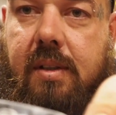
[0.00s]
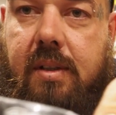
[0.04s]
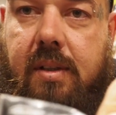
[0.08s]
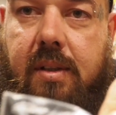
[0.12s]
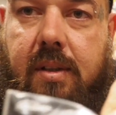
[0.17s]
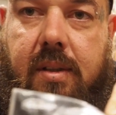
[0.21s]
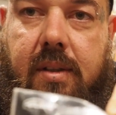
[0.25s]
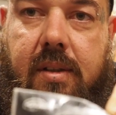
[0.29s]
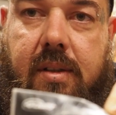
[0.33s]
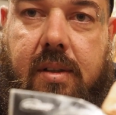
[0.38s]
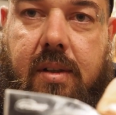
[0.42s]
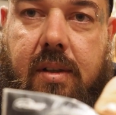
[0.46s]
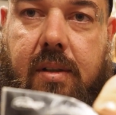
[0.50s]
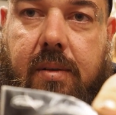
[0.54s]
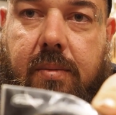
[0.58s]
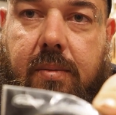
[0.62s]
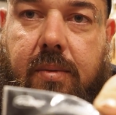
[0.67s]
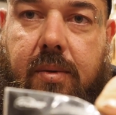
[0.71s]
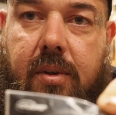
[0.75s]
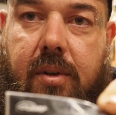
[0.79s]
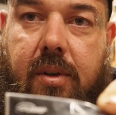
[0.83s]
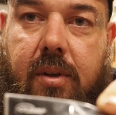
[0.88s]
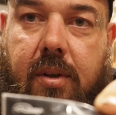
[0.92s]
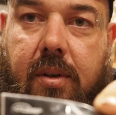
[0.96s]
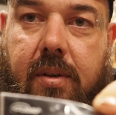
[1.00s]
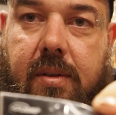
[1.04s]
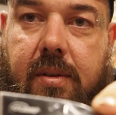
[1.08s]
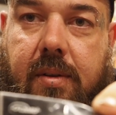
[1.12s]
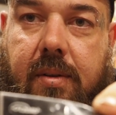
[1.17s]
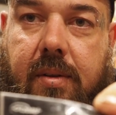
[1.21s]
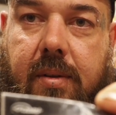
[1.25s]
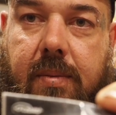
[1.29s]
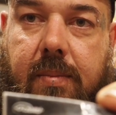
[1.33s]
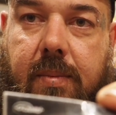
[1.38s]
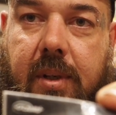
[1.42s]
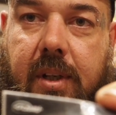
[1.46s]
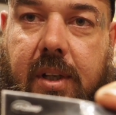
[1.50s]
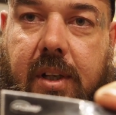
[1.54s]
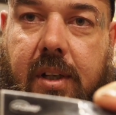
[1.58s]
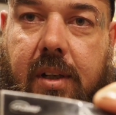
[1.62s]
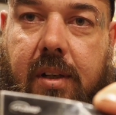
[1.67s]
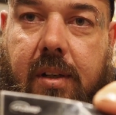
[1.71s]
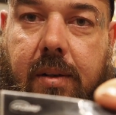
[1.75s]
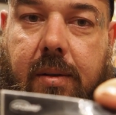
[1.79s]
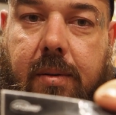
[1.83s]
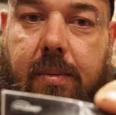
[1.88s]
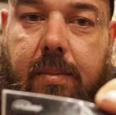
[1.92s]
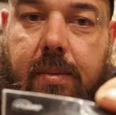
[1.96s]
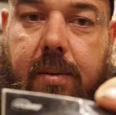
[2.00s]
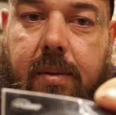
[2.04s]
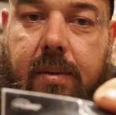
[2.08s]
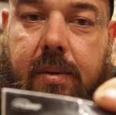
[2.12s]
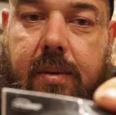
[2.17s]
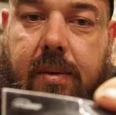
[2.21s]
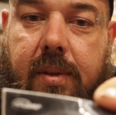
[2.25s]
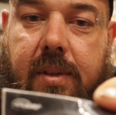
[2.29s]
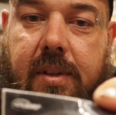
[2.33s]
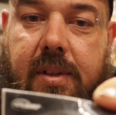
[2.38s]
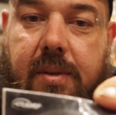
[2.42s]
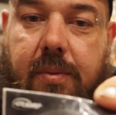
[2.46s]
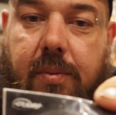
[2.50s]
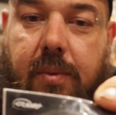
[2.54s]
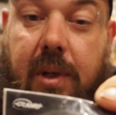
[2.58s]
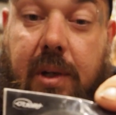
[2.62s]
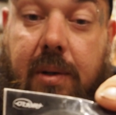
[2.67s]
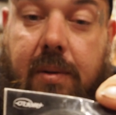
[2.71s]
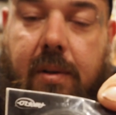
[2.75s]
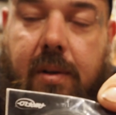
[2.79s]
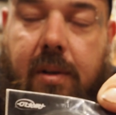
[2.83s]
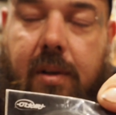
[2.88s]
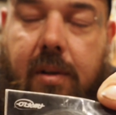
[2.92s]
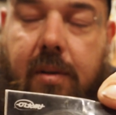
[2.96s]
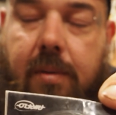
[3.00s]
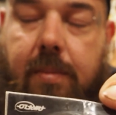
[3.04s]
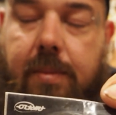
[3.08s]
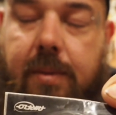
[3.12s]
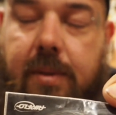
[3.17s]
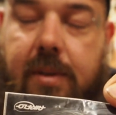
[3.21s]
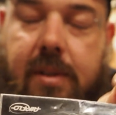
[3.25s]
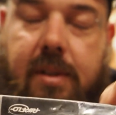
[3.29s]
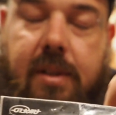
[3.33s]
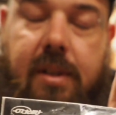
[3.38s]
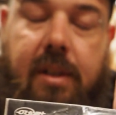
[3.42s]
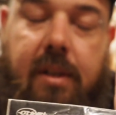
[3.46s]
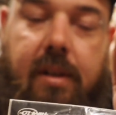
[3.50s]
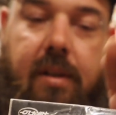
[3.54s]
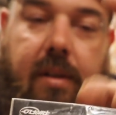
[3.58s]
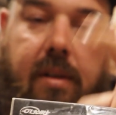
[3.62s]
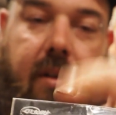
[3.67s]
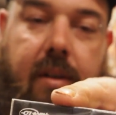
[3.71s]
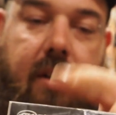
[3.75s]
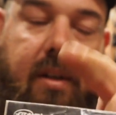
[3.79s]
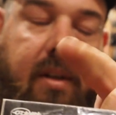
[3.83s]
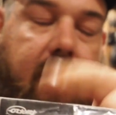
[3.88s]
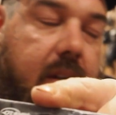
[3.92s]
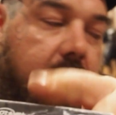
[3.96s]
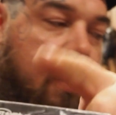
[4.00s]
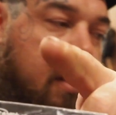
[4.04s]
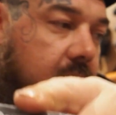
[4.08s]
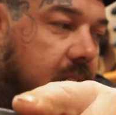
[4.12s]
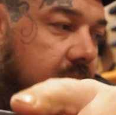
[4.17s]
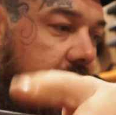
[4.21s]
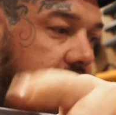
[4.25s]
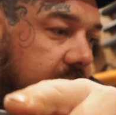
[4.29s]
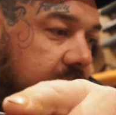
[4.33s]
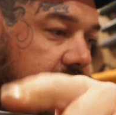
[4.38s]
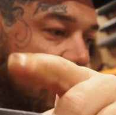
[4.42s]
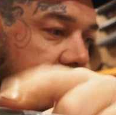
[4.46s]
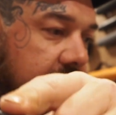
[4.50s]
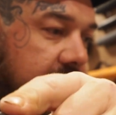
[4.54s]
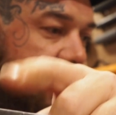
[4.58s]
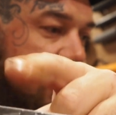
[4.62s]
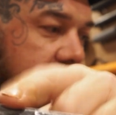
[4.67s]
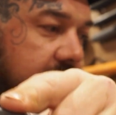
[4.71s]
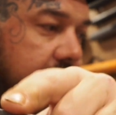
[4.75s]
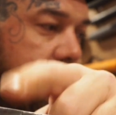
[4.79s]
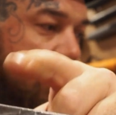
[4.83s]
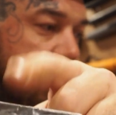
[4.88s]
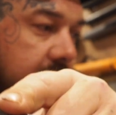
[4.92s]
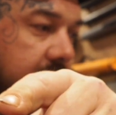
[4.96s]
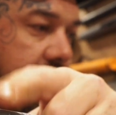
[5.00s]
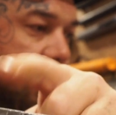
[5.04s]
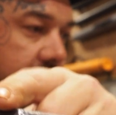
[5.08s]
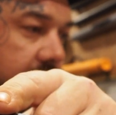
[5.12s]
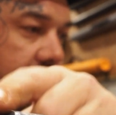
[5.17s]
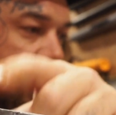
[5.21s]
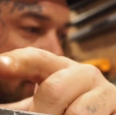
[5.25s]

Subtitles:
it's got a little knot on the bloody loop. It's a welded loop instead. They're the fancier ones of